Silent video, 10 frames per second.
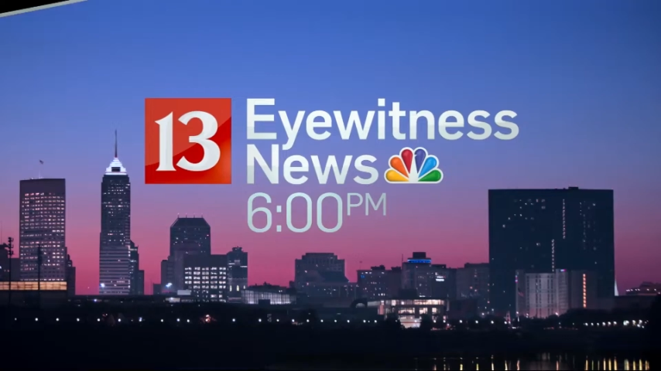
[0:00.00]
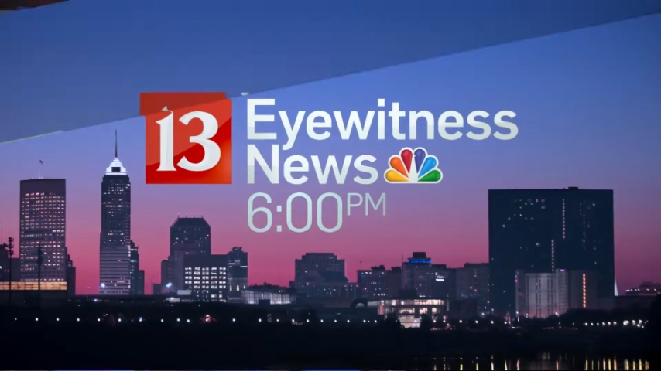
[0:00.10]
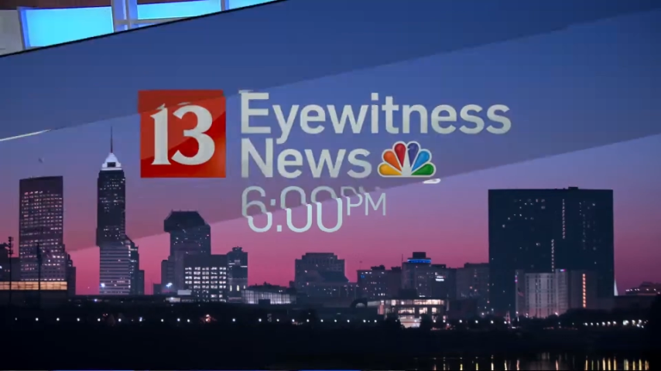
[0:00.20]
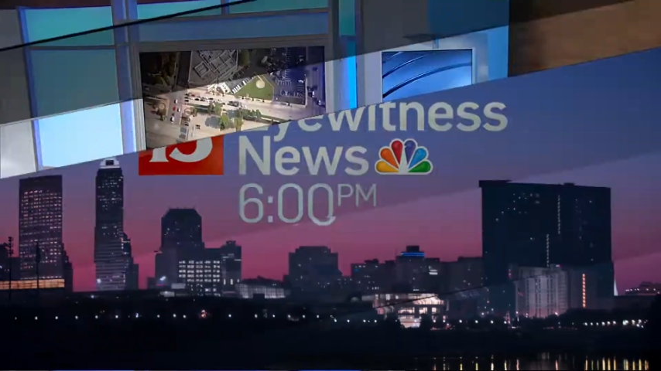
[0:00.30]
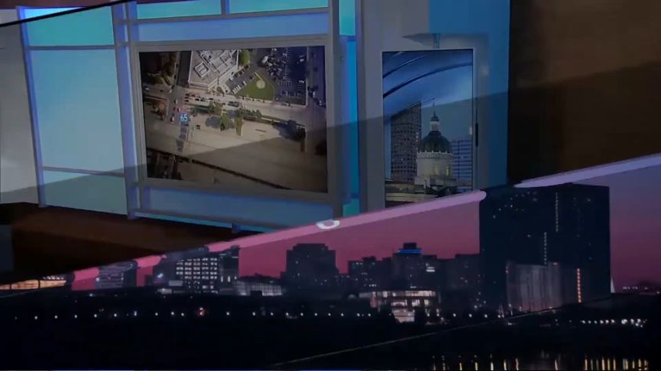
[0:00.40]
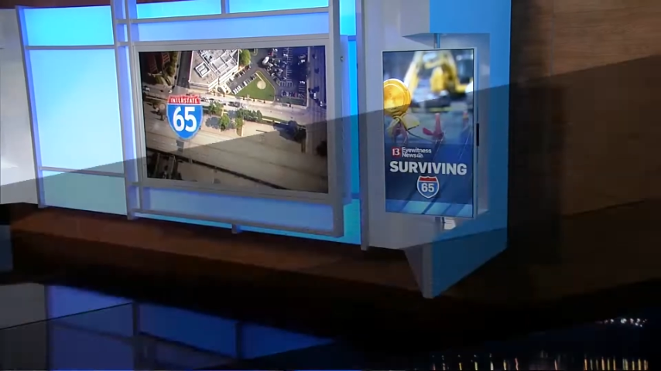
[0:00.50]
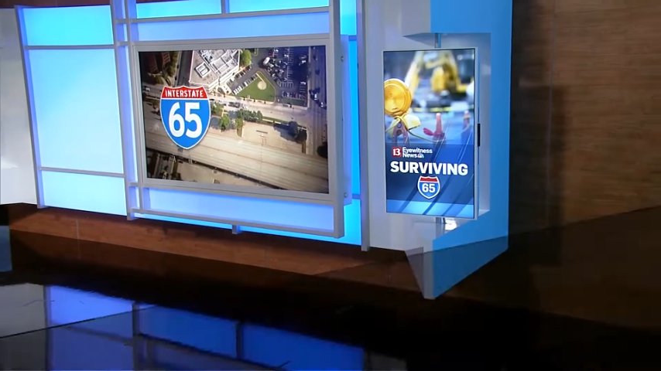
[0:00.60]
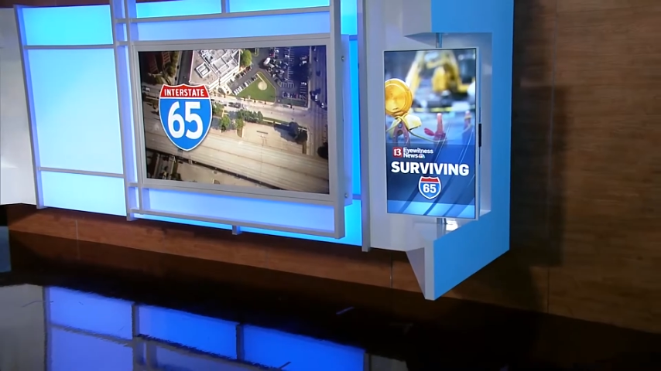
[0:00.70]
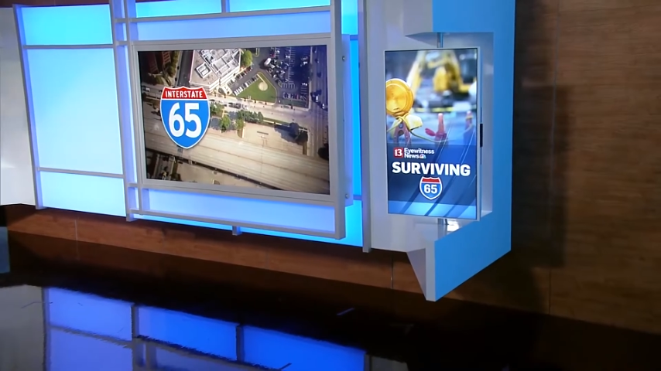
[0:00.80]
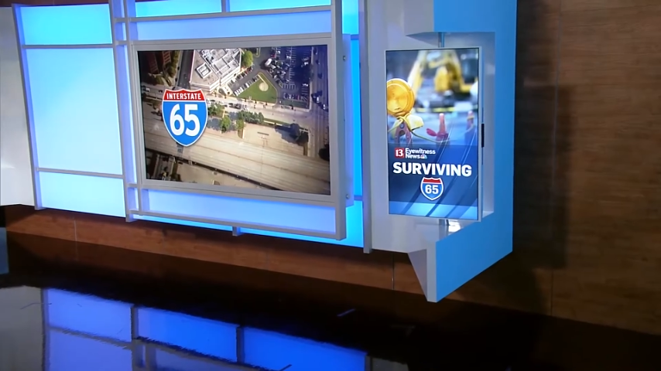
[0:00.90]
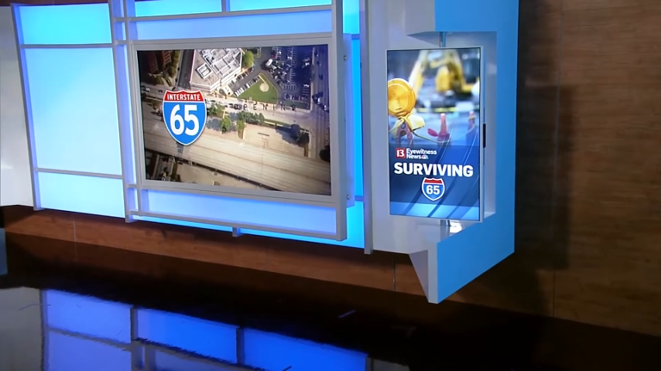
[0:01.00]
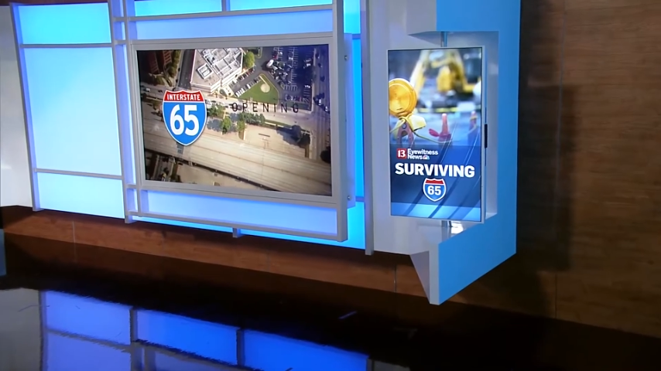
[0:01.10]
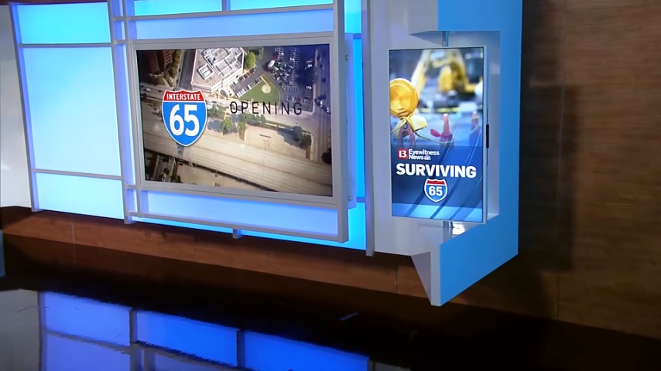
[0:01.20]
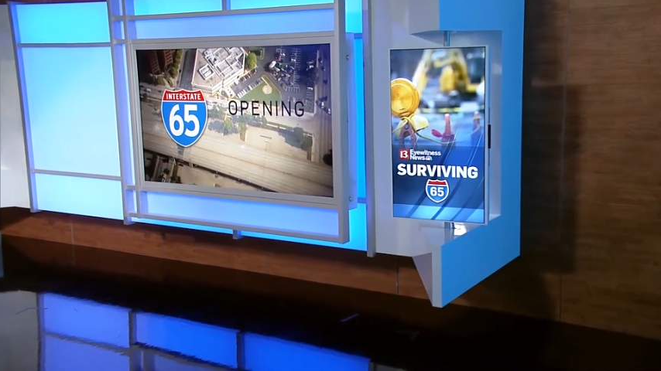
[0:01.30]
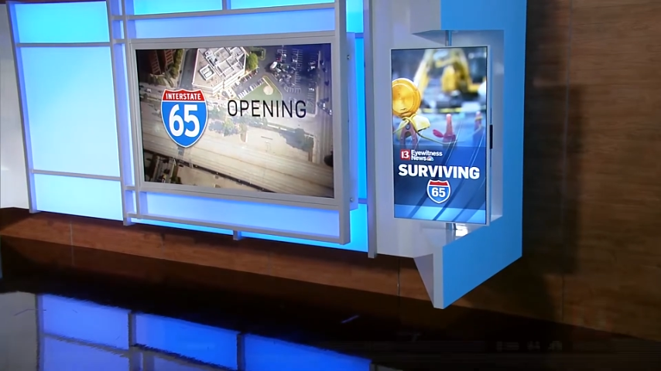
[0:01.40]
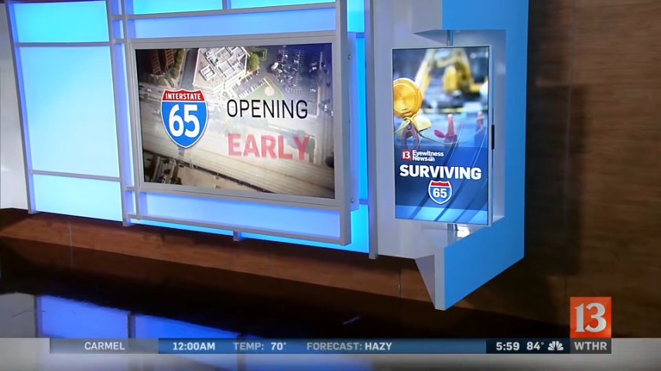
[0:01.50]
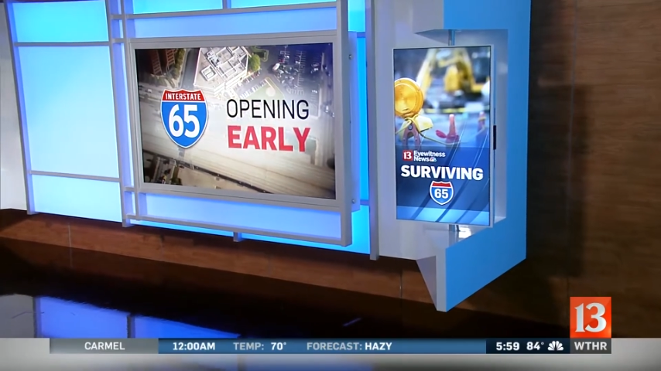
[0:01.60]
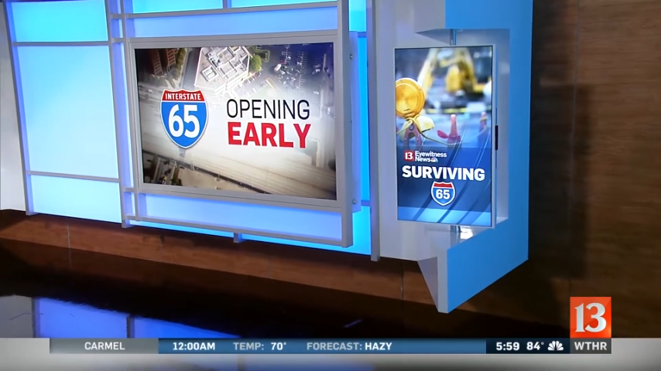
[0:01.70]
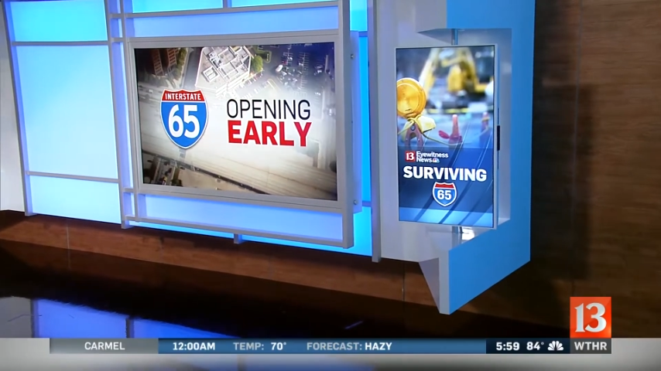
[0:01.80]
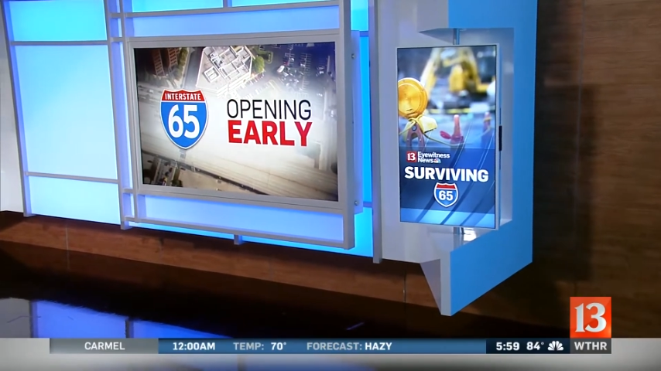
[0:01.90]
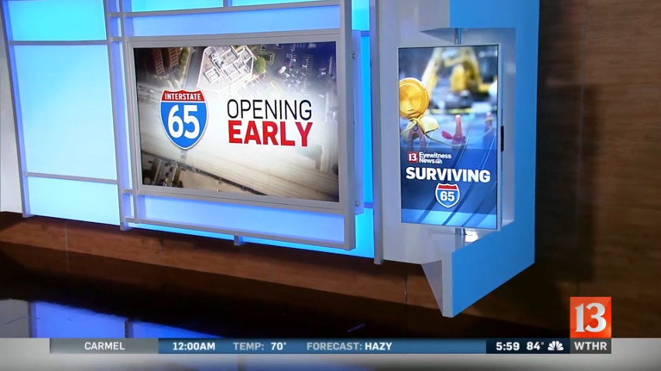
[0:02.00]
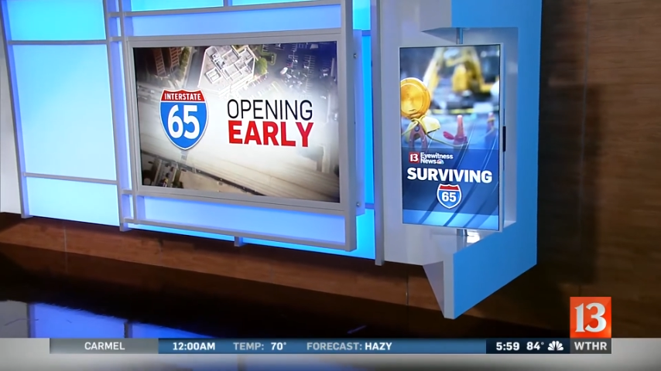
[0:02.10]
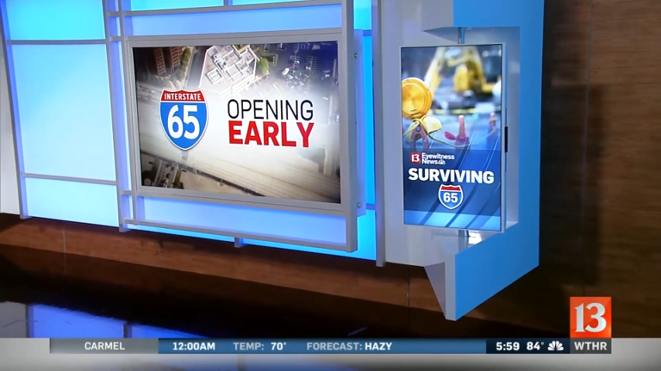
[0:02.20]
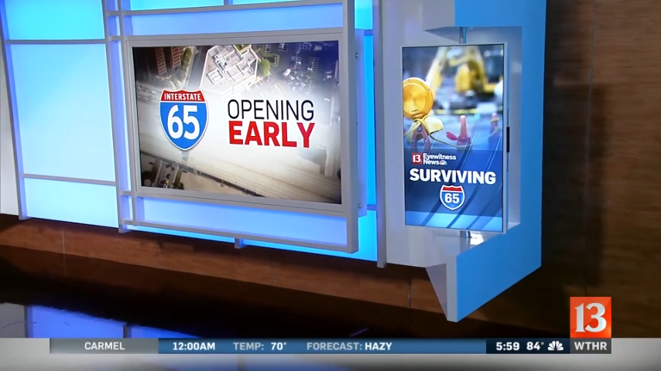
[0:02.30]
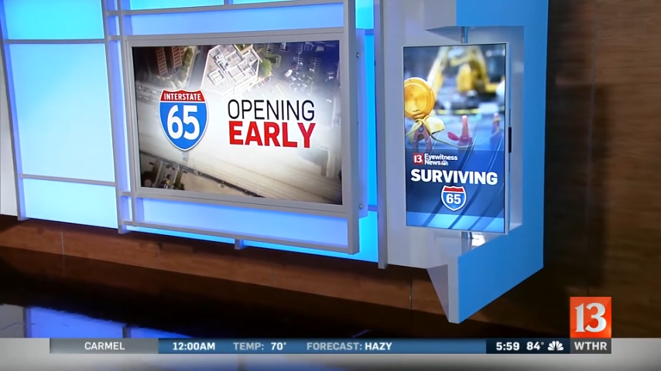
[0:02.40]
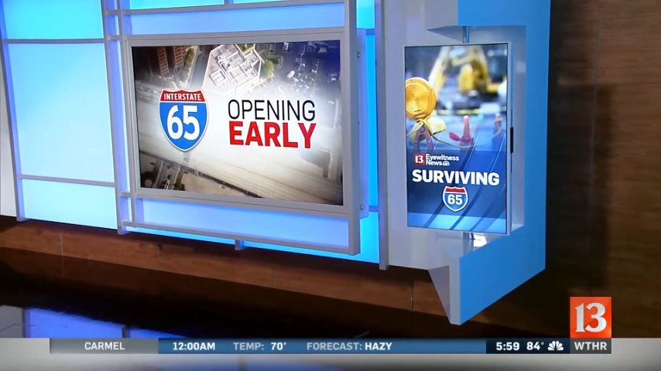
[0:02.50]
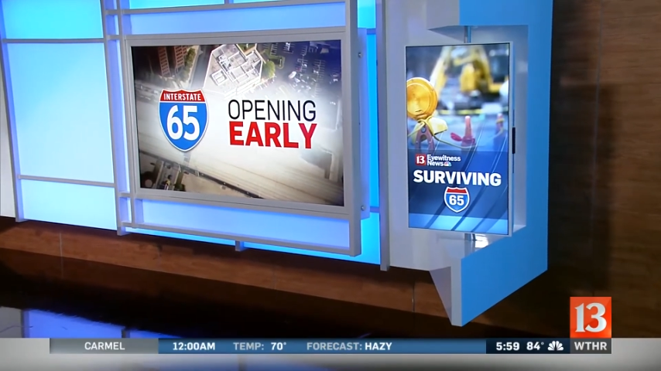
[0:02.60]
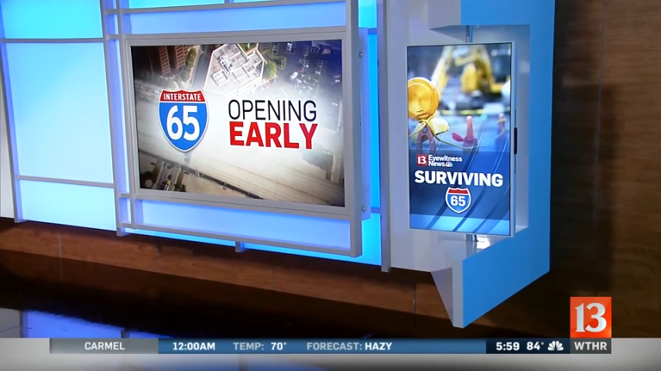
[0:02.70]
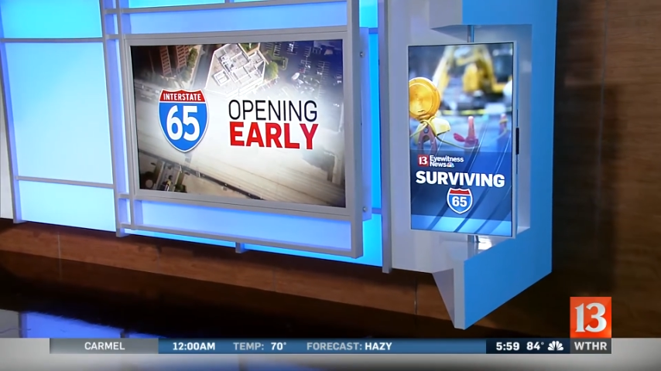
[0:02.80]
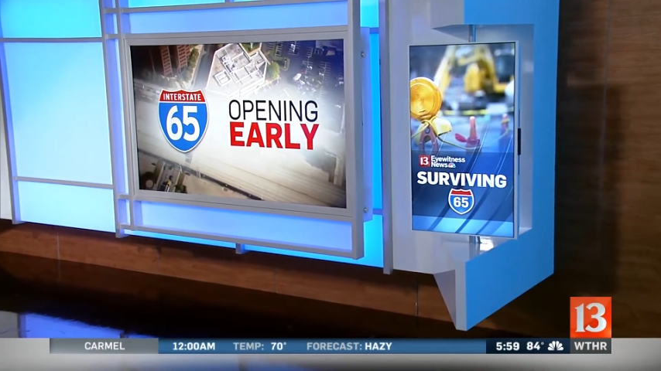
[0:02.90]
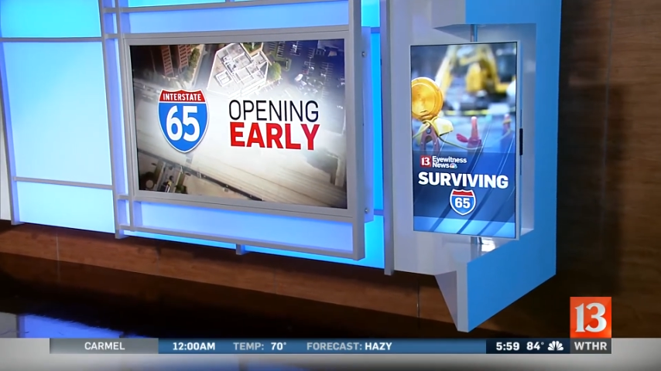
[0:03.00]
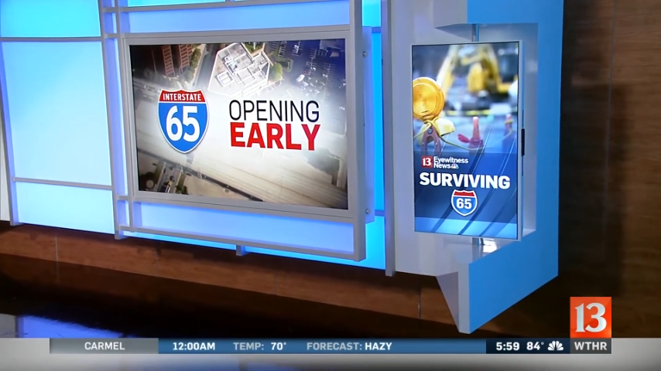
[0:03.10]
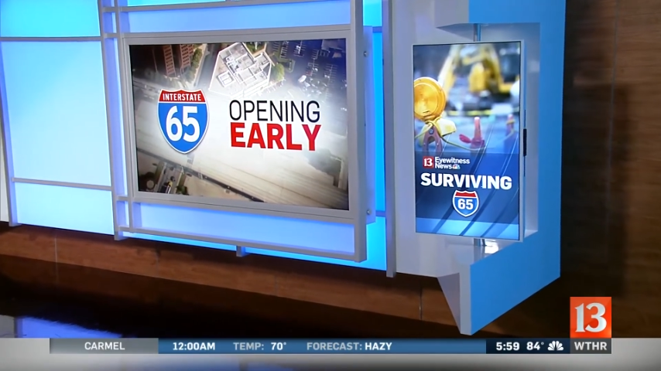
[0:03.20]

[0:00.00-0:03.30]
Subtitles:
(no speaker visible)